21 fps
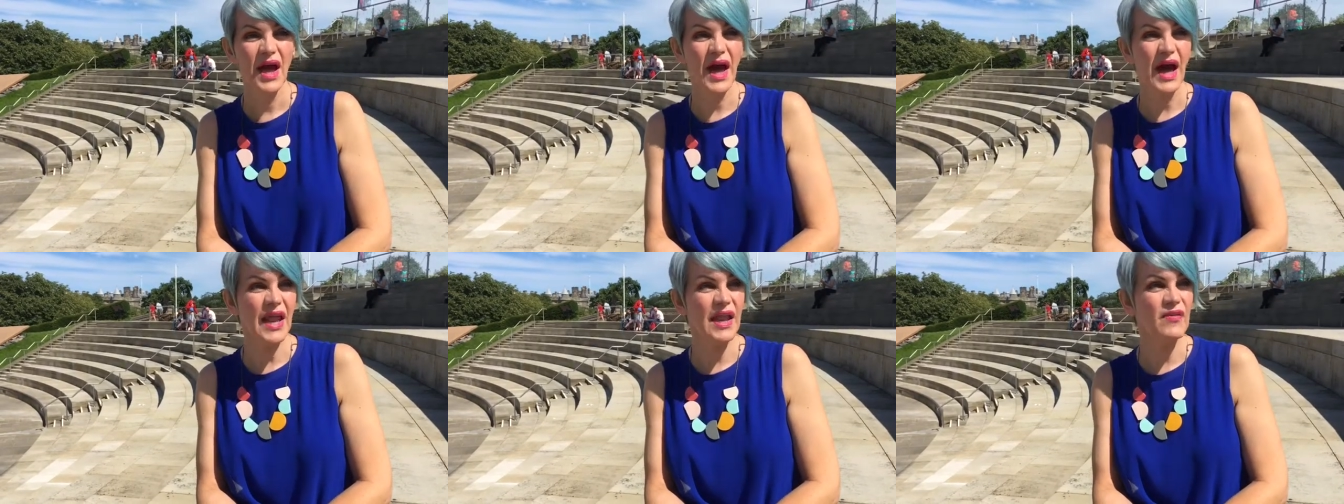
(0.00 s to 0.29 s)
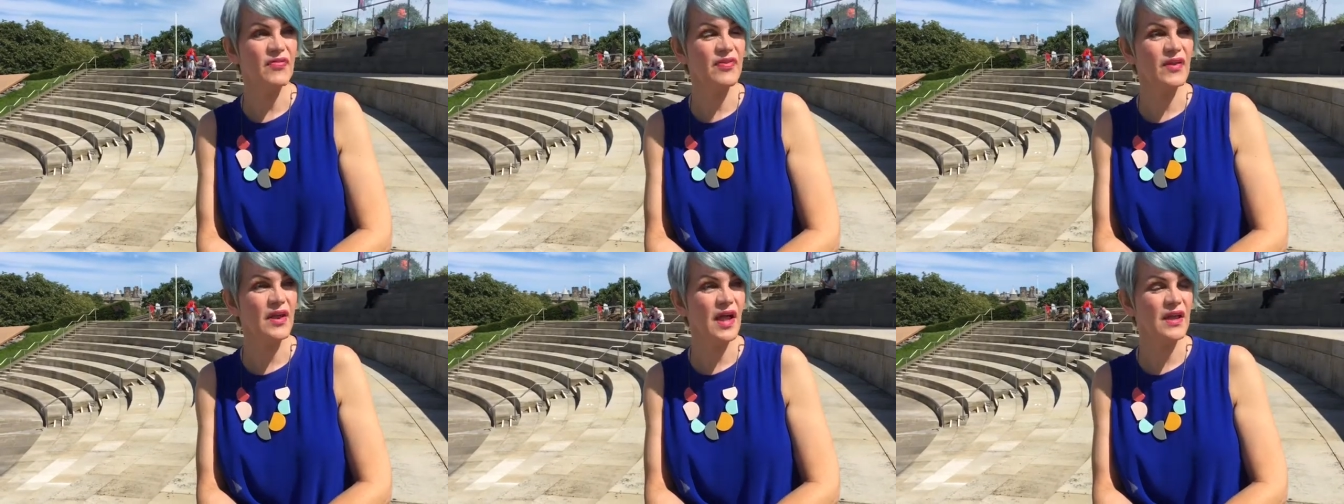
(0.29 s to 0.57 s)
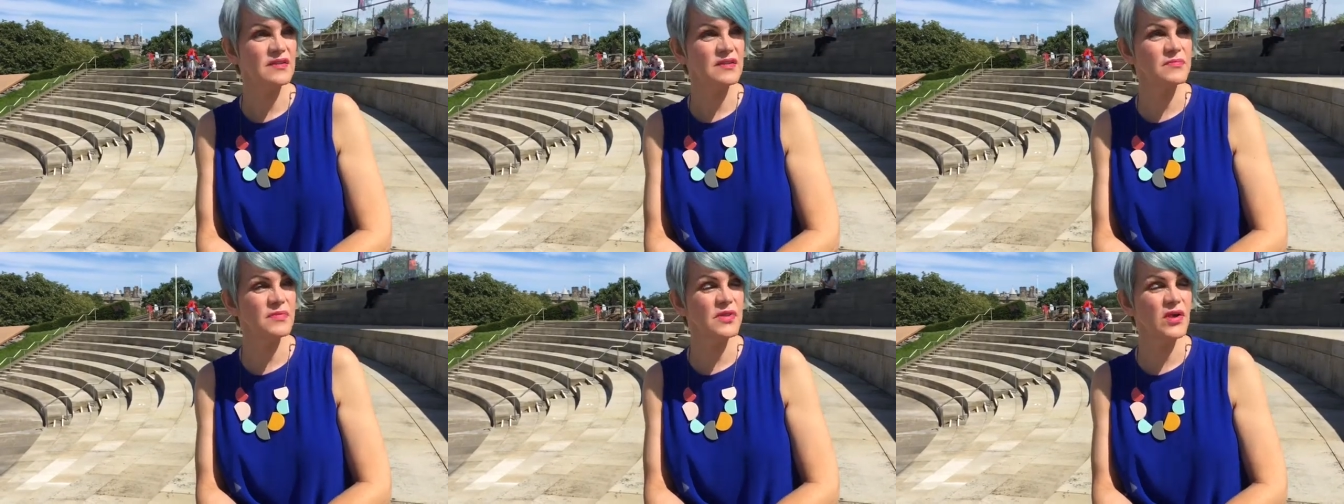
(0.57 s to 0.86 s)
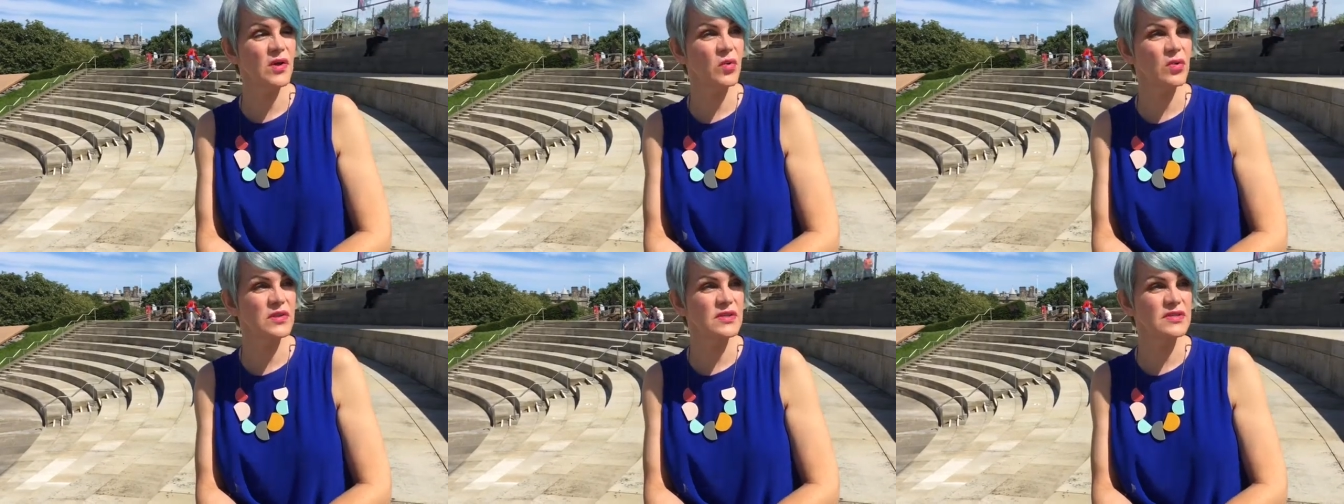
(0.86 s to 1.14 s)
And I feel like some of the
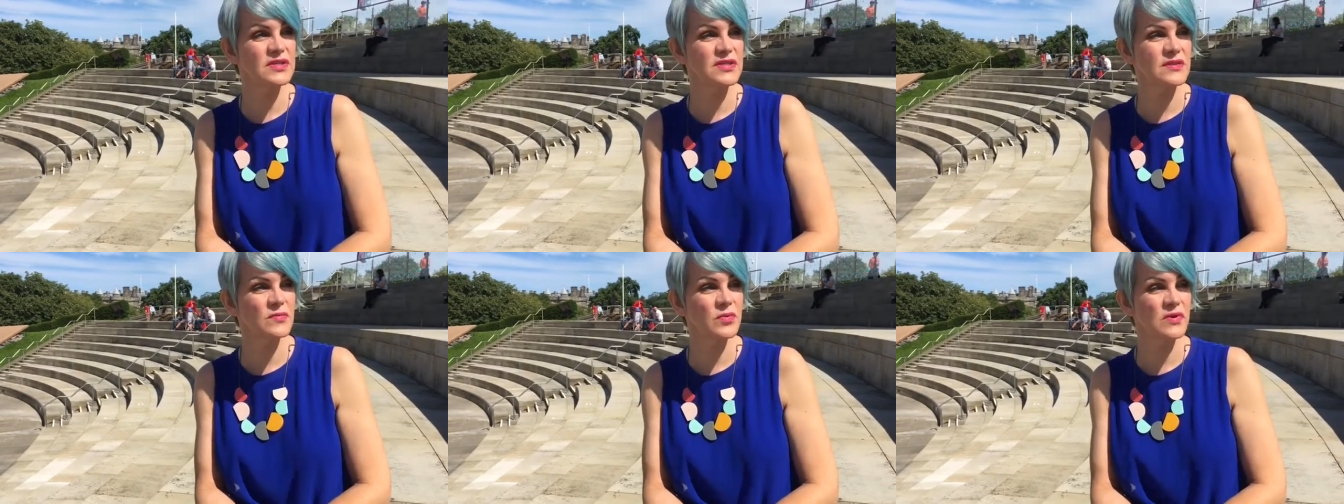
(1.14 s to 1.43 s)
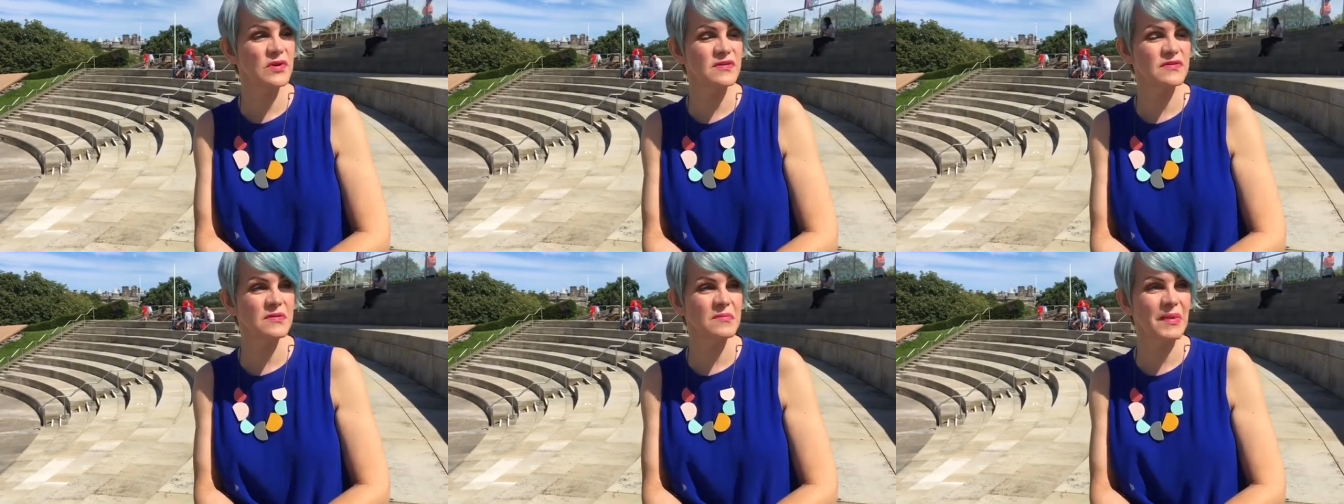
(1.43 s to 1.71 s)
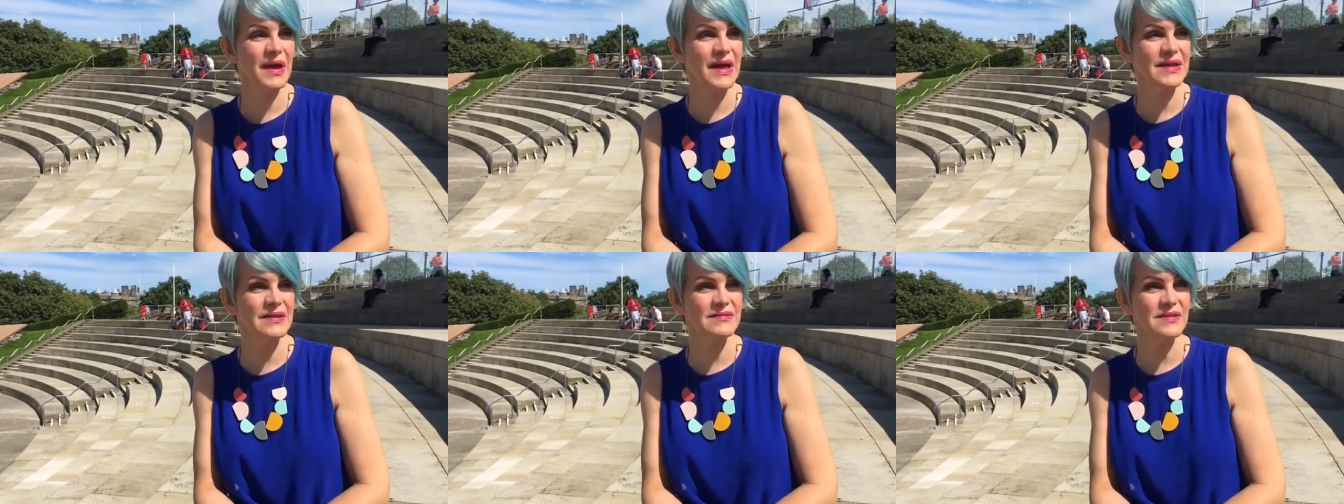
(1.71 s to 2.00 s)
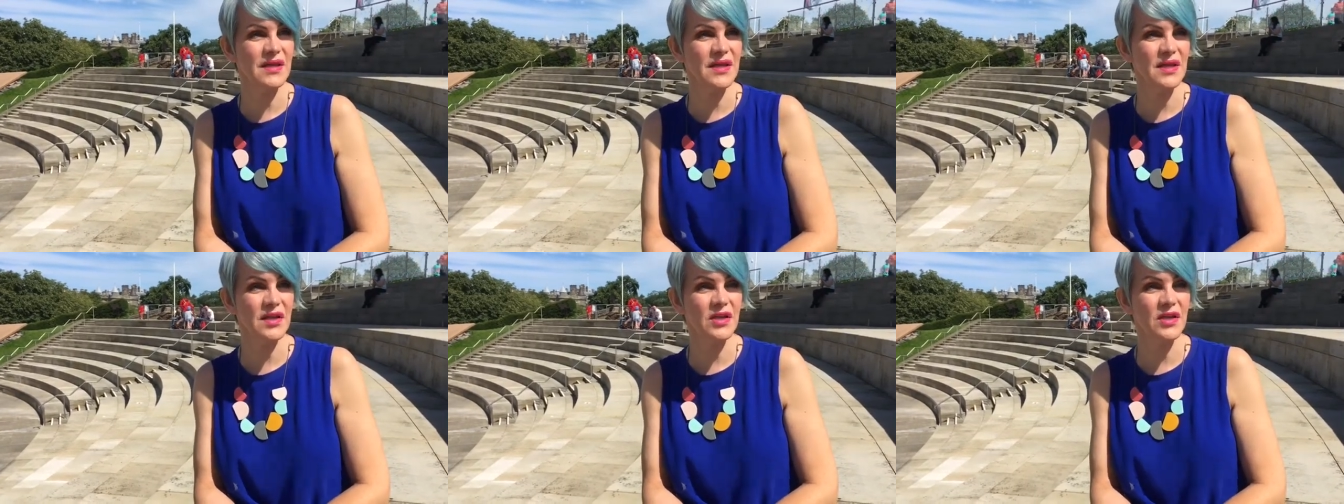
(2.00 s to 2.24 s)
quality of the work's amazing.